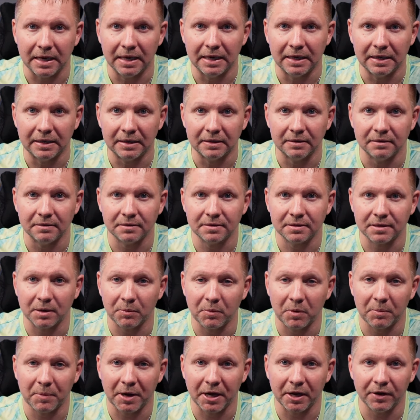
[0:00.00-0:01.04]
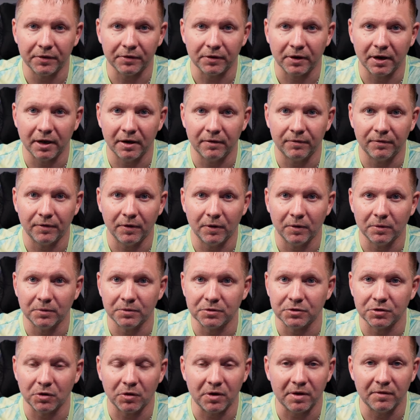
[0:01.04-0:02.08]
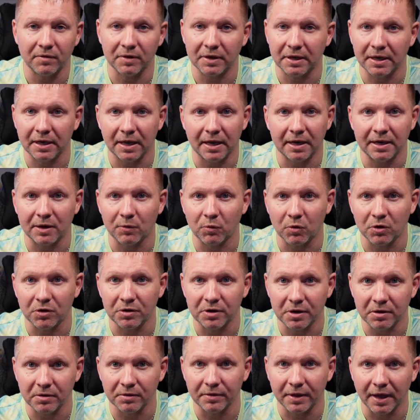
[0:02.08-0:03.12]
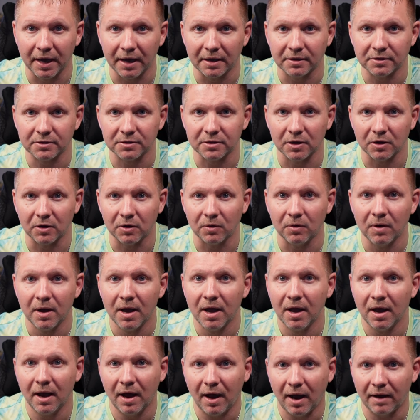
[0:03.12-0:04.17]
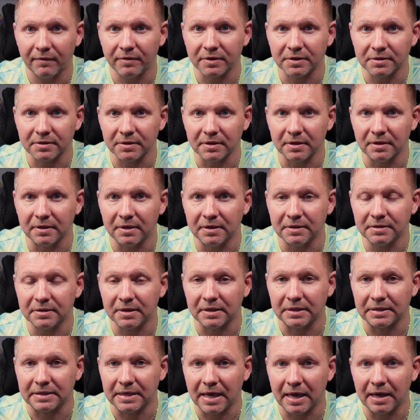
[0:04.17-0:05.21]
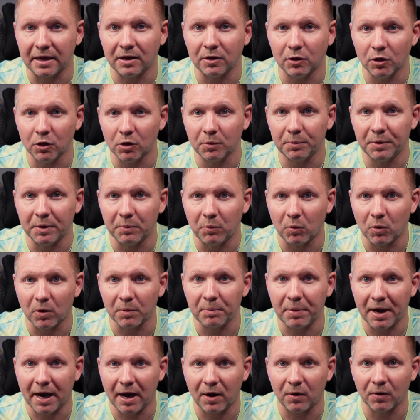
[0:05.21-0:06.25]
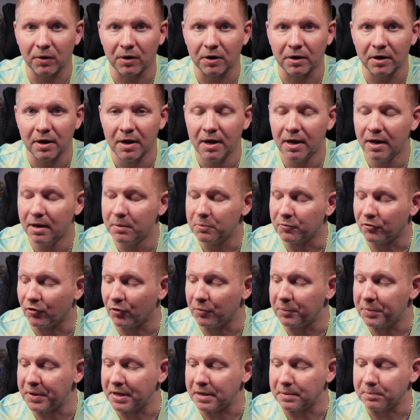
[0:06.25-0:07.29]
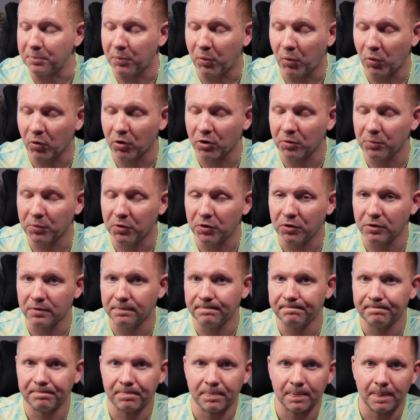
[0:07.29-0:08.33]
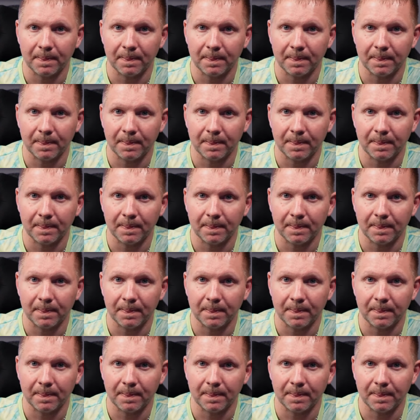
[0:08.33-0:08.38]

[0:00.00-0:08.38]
And some of my other headphones don't even get anywhere near that. So obviously these can take a little bit more power for being portable.